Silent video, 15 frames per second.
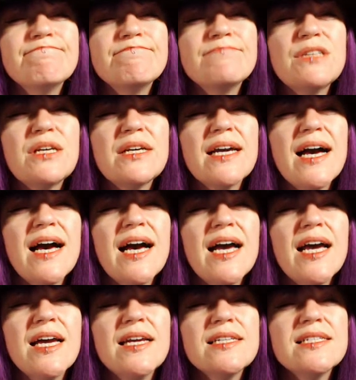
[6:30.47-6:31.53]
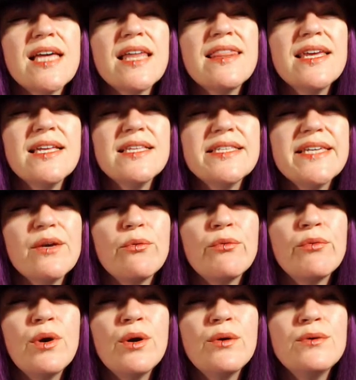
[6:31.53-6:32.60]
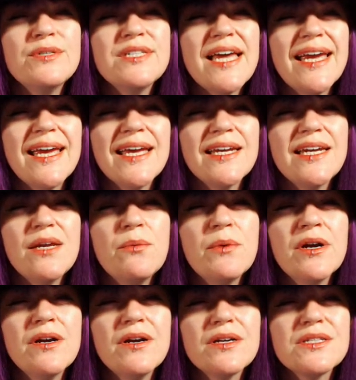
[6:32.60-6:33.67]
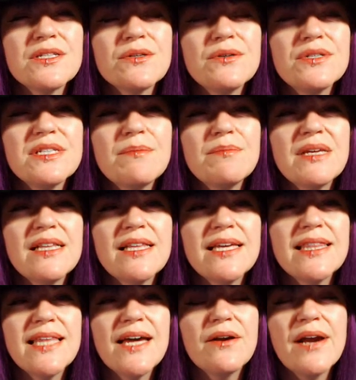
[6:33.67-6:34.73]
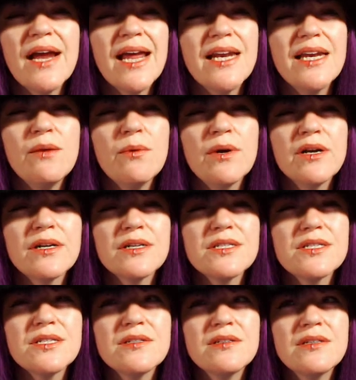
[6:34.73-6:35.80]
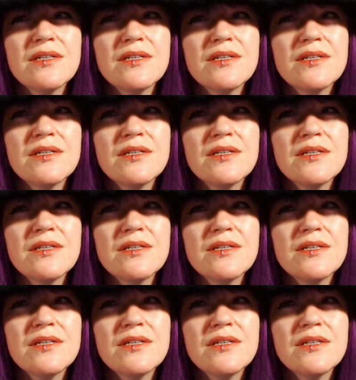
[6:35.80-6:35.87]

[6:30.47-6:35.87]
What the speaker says: you guys, I think it's like Rose Handiworks or something like that, or Handiworks